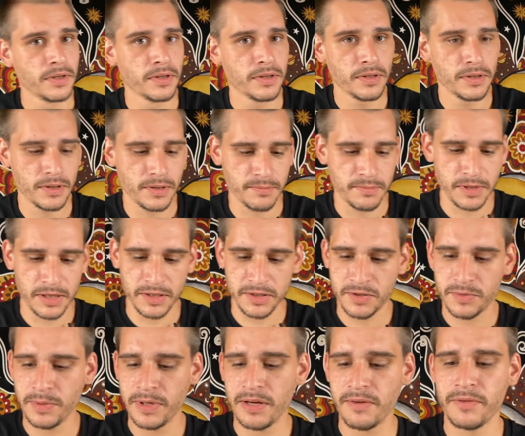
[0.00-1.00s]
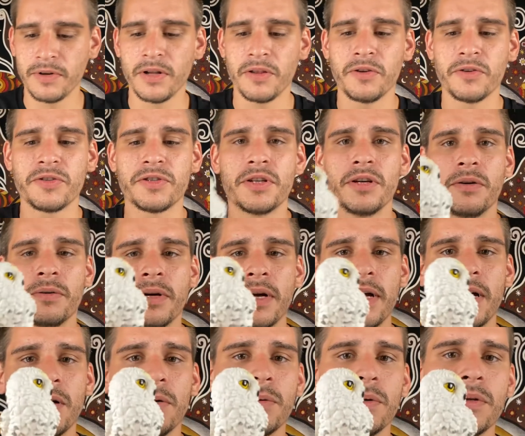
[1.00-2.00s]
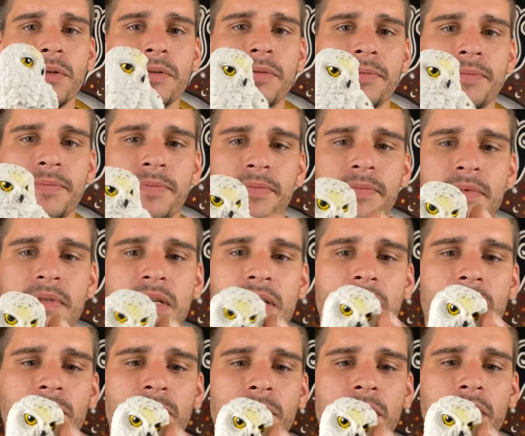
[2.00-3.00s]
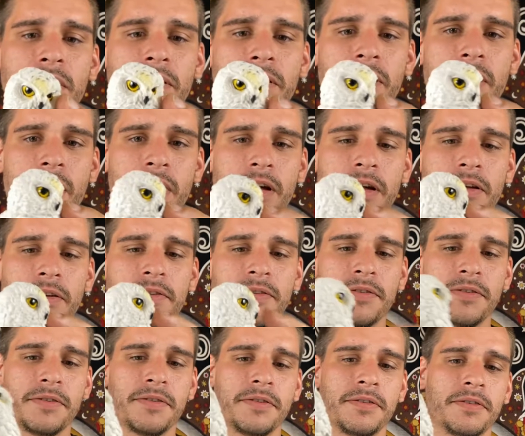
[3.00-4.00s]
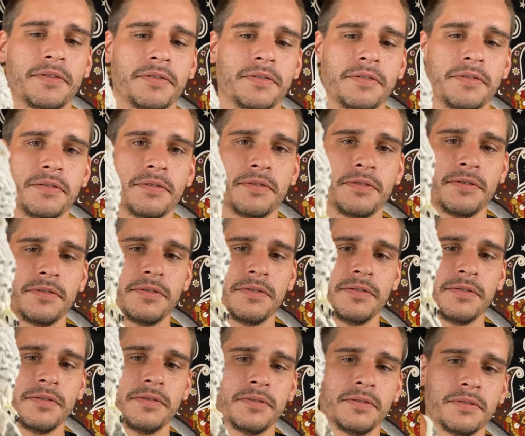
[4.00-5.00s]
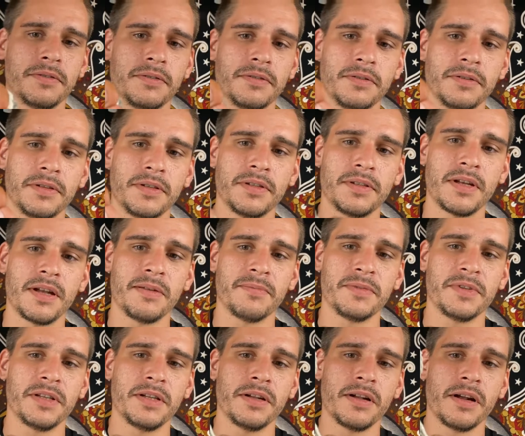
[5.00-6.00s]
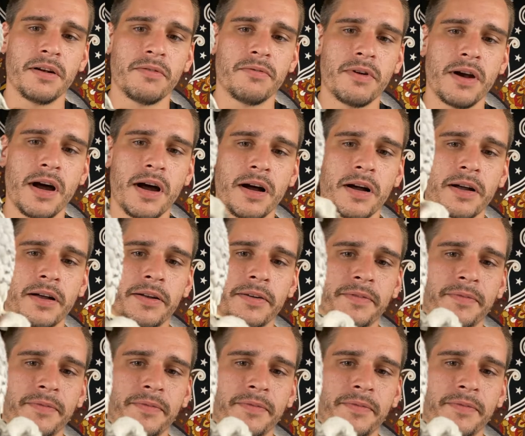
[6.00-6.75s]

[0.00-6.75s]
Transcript: And up next, we have another stone owl. Same colored eyes. This time sitting on a rock.